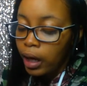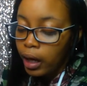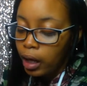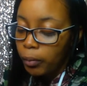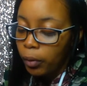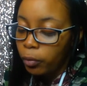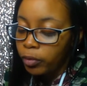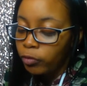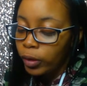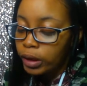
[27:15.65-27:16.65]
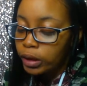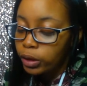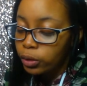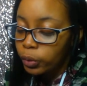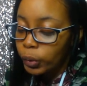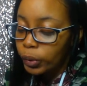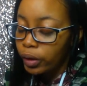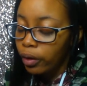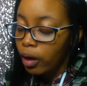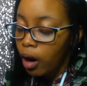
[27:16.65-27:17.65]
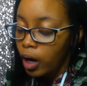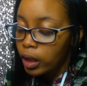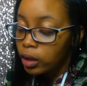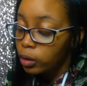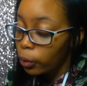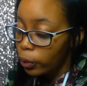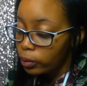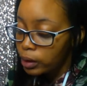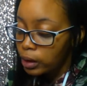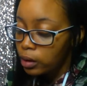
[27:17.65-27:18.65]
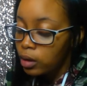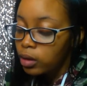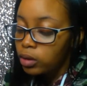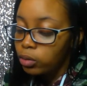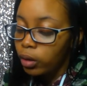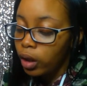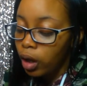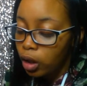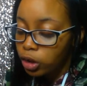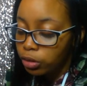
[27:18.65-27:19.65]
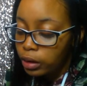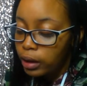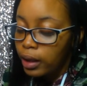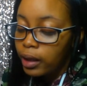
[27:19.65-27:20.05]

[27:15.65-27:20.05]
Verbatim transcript: Annabelle will be forced to choose between her heart and loyalty to her country.